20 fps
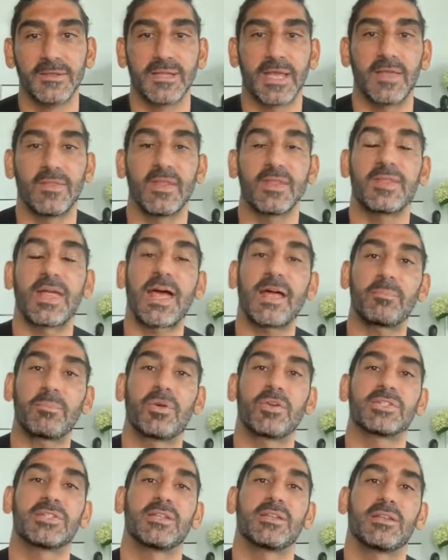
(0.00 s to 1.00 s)
And then that
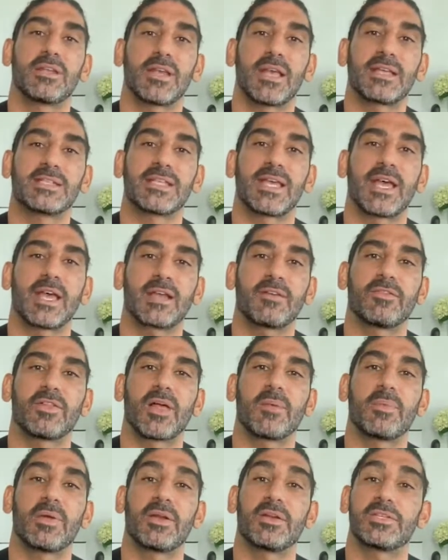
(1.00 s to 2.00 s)
person has a heck of a
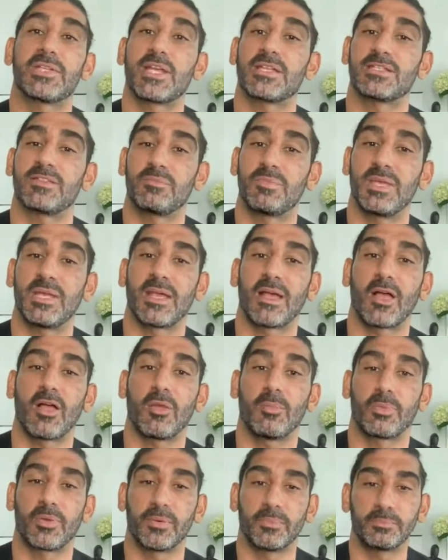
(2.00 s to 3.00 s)
lot better chance of being a
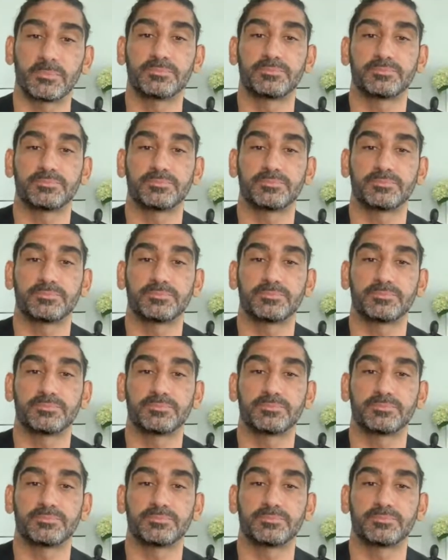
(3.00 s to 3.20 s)
helper.